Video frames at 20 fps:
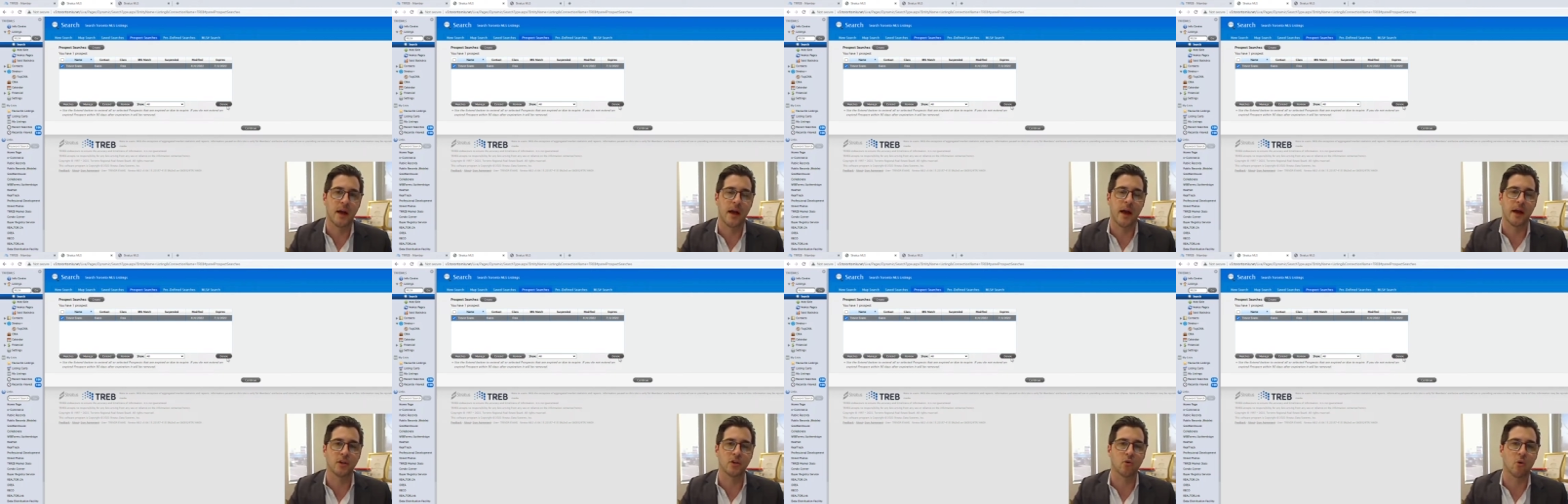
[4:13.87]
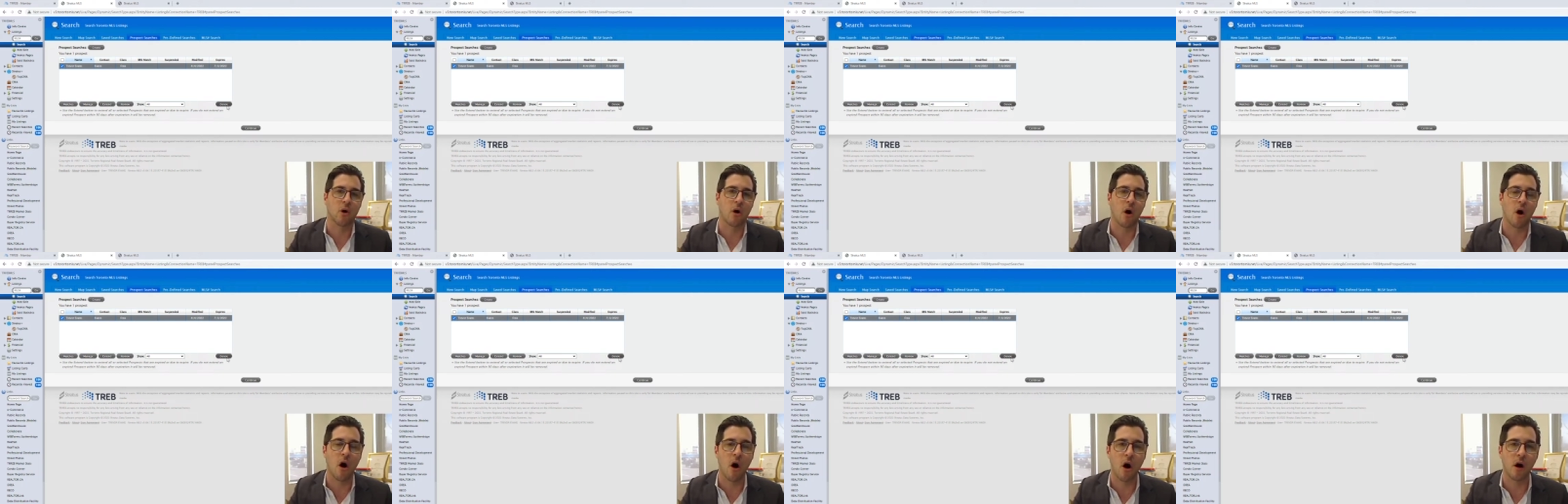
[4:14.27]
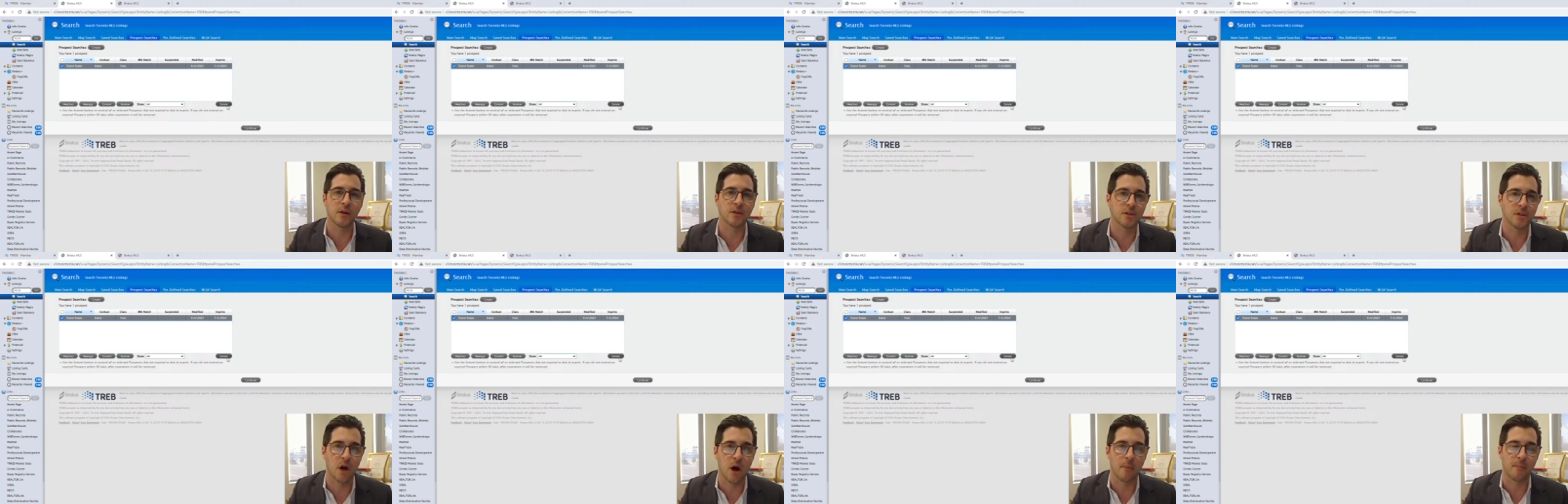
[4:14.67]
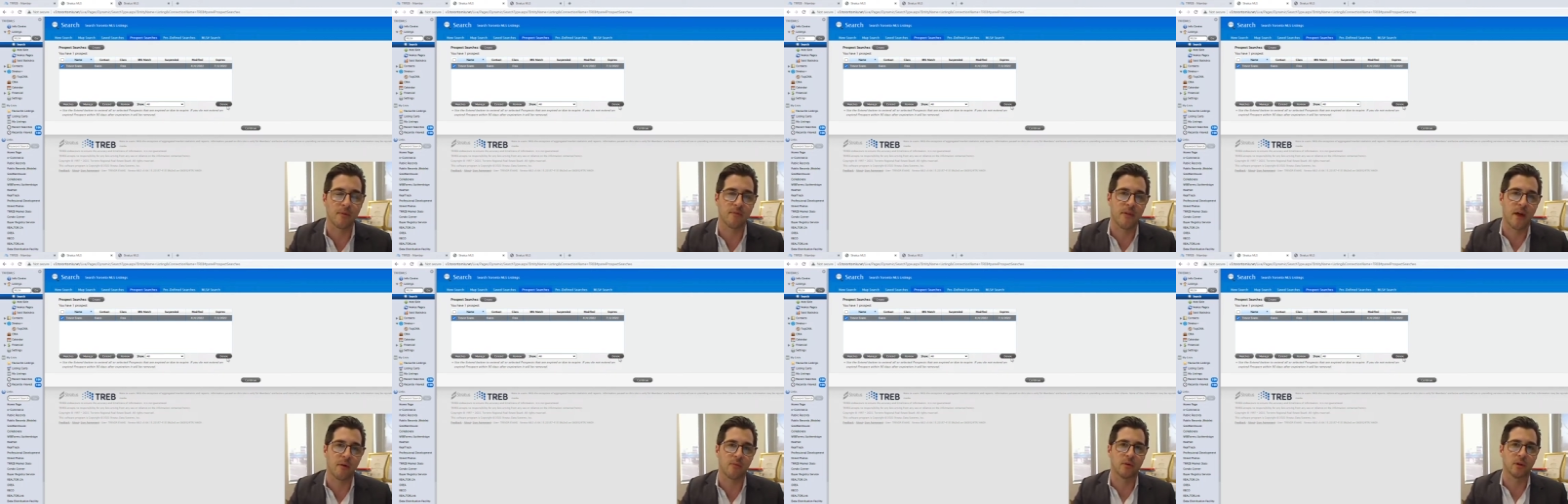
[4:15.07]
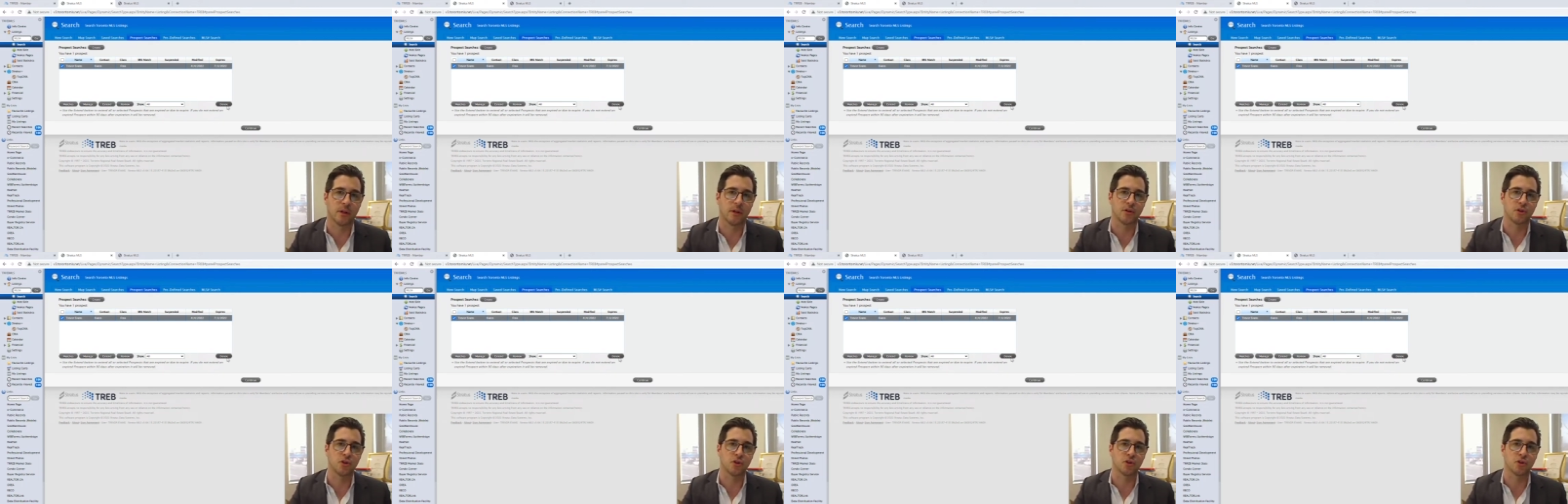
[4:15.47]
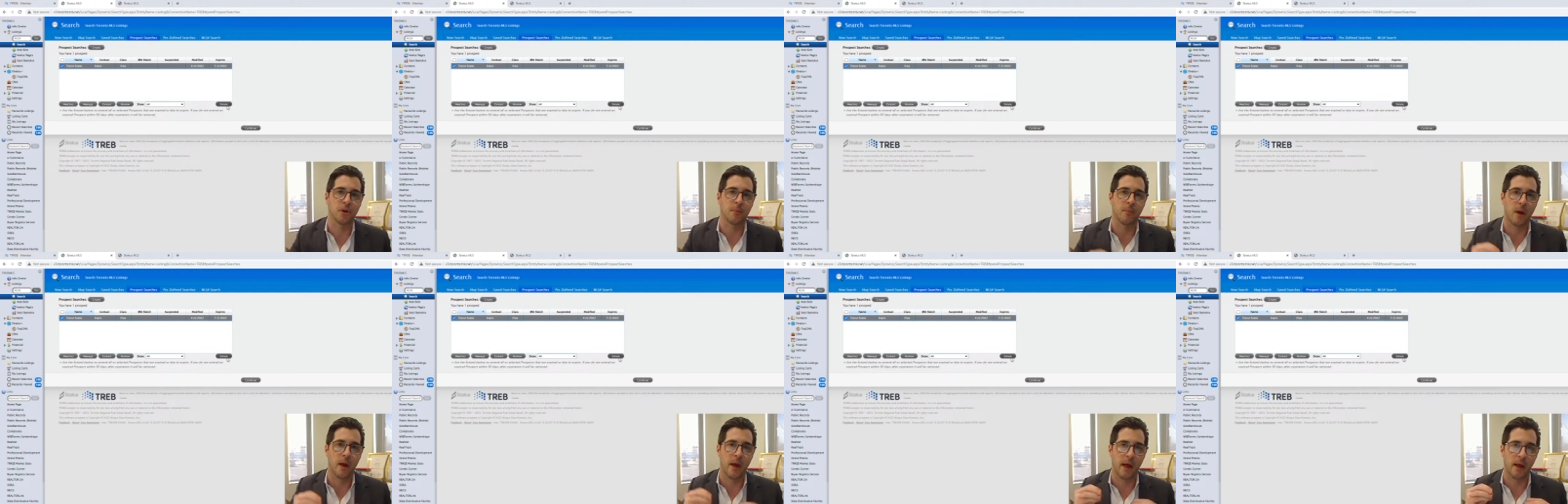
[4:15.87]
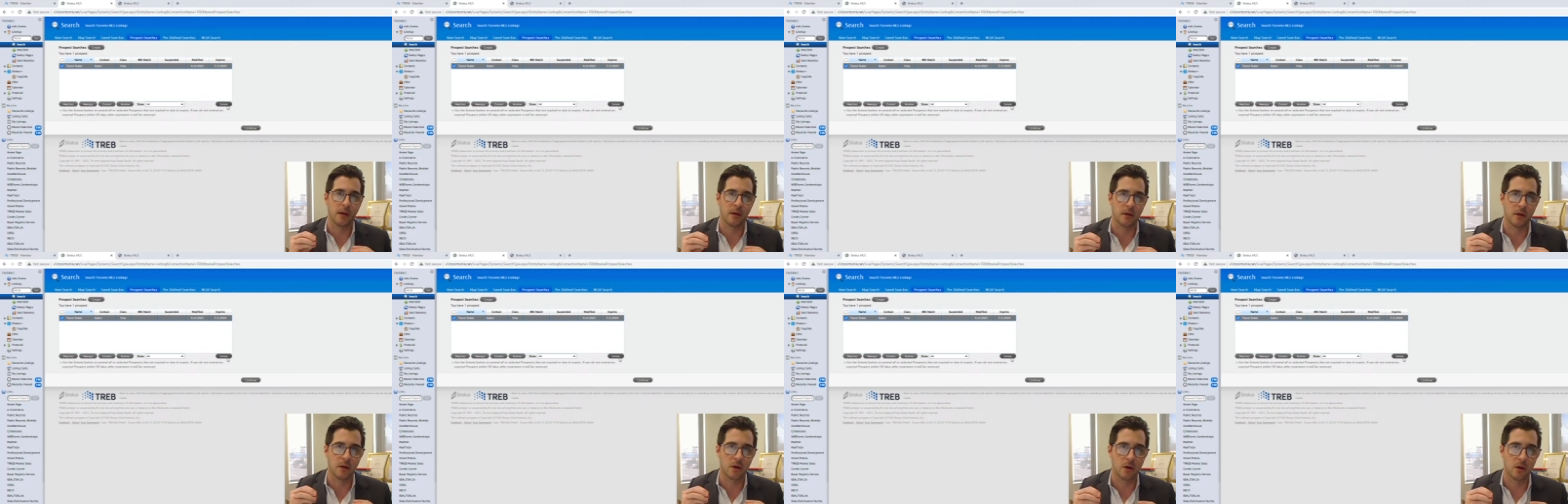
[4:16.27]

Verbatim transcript: and you are on top of that relationship and,